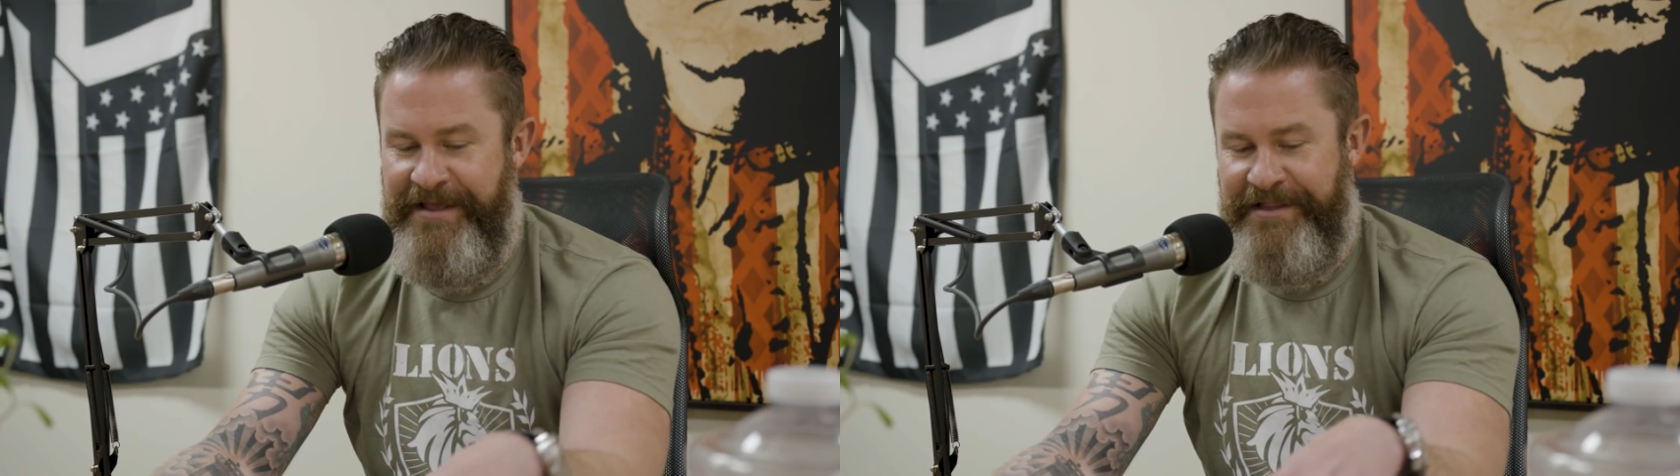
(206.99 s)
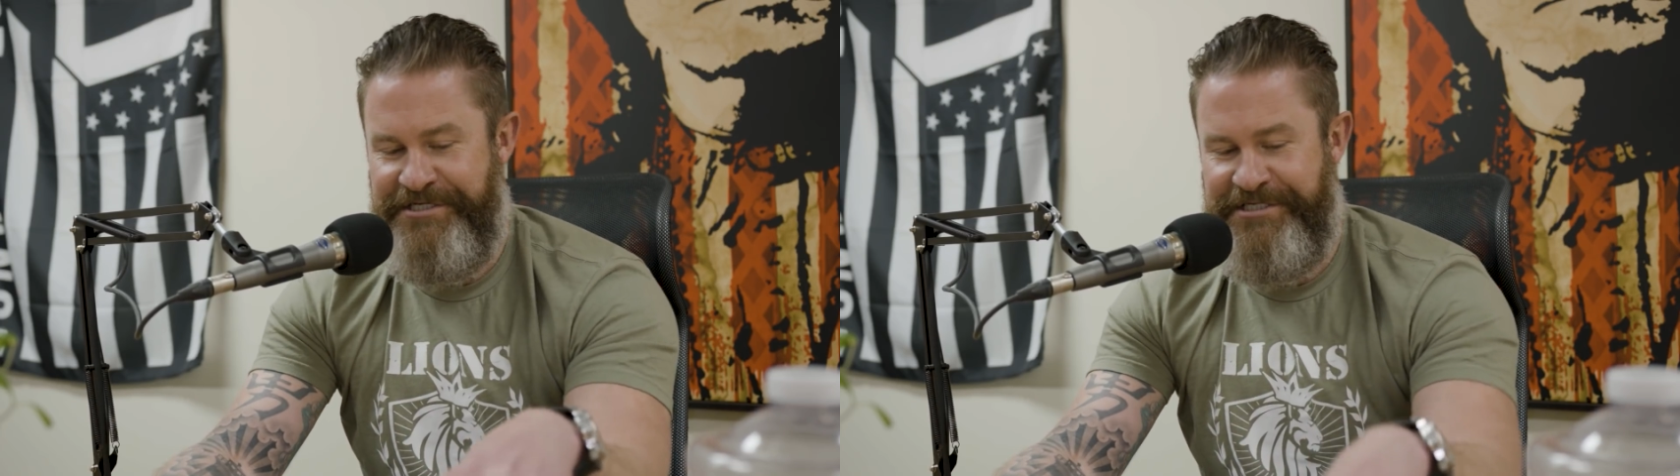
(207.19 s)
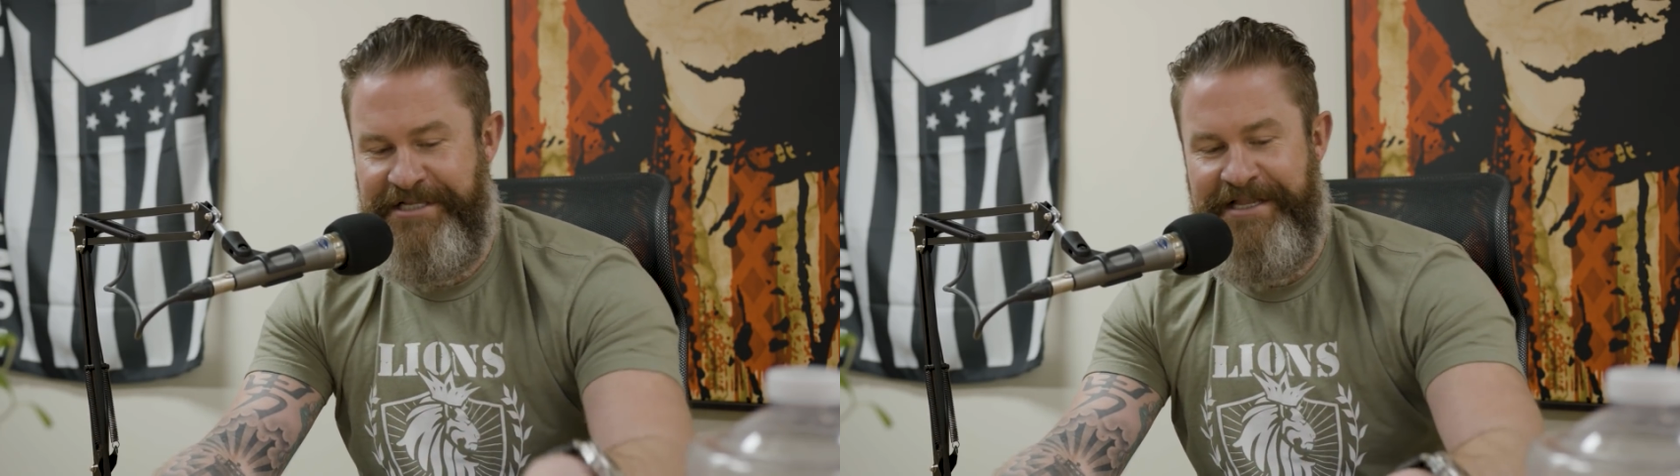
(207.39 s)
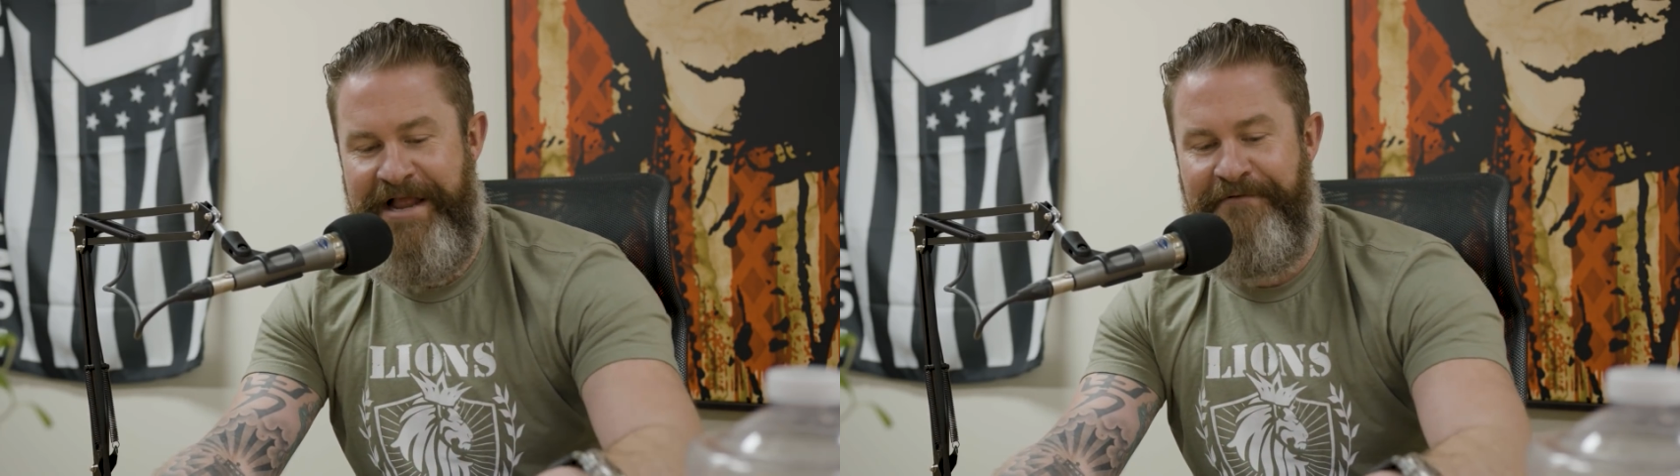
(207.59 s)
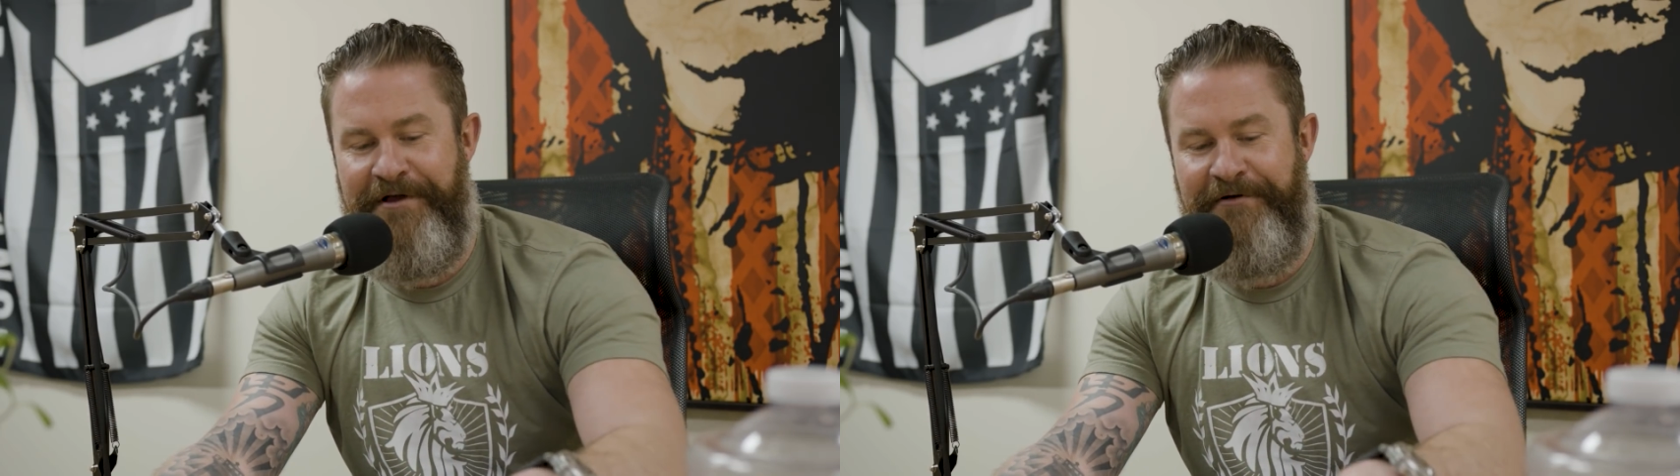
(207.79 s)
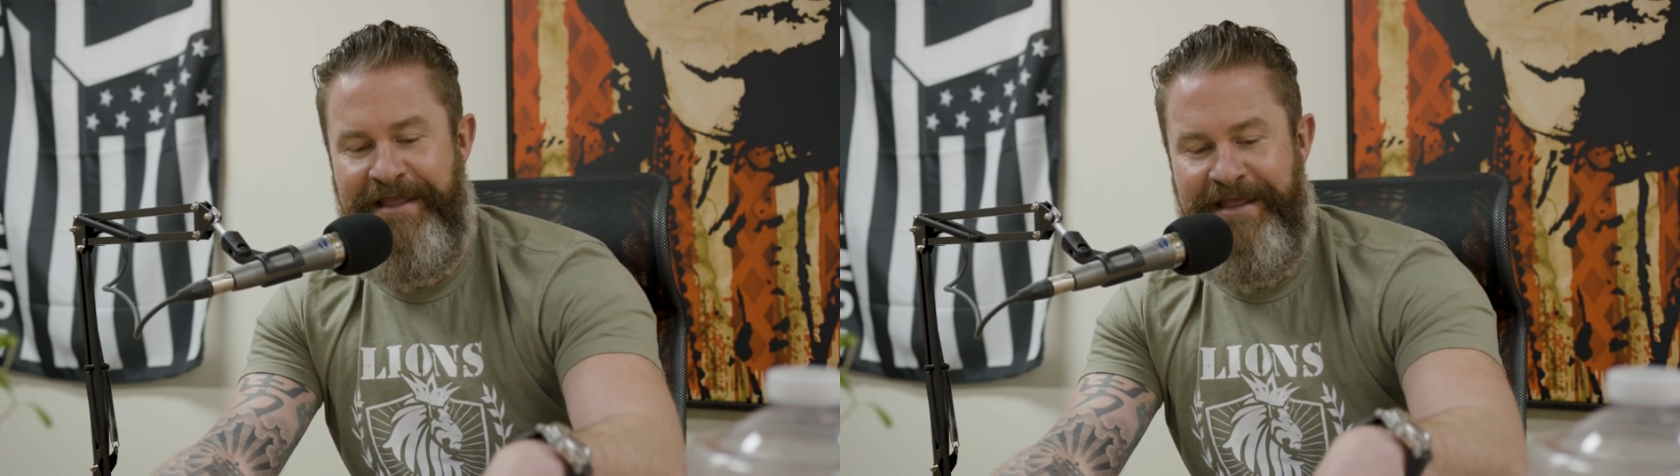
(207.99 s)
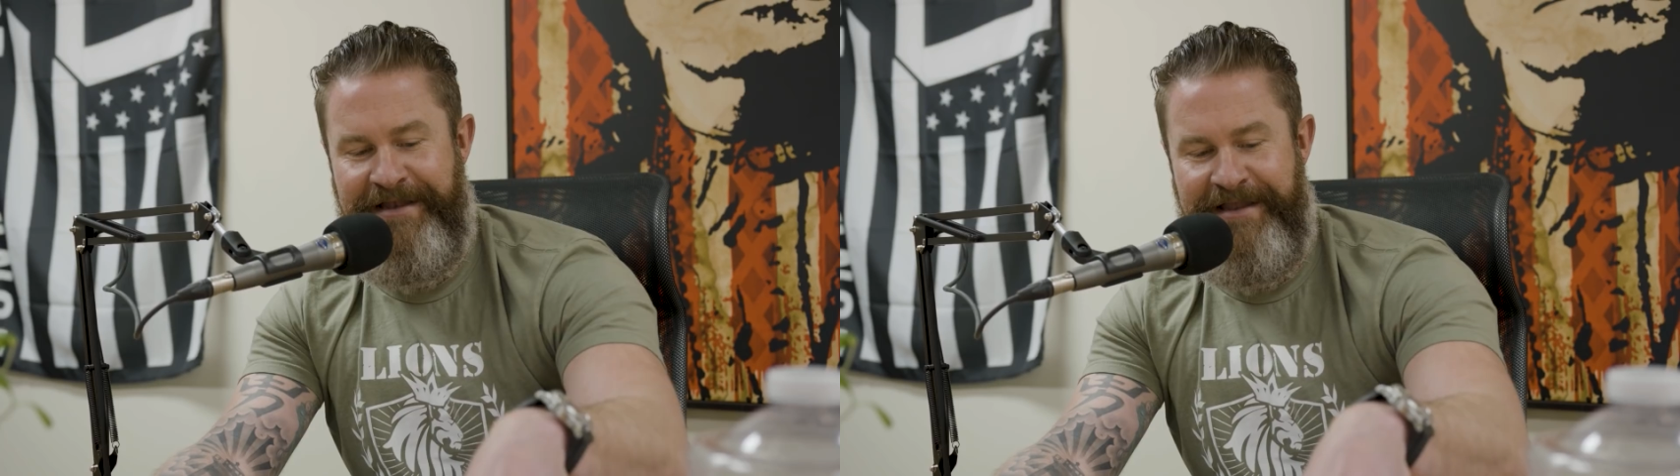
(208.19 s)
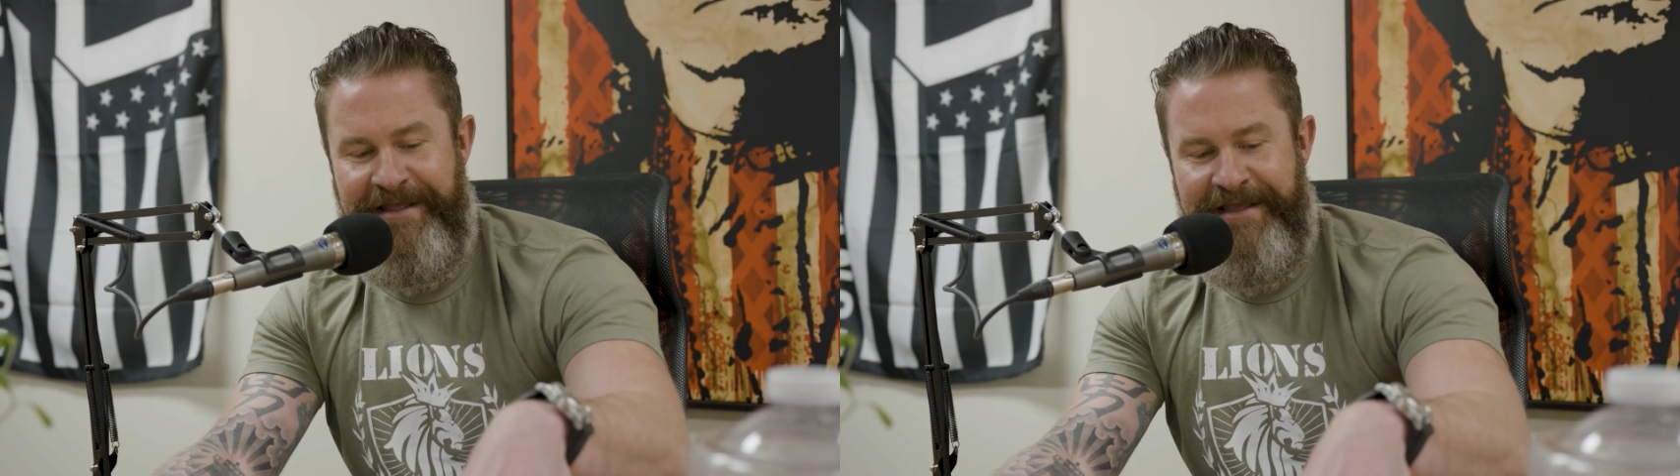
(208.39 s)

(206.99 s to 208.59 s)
The shit that I wrote in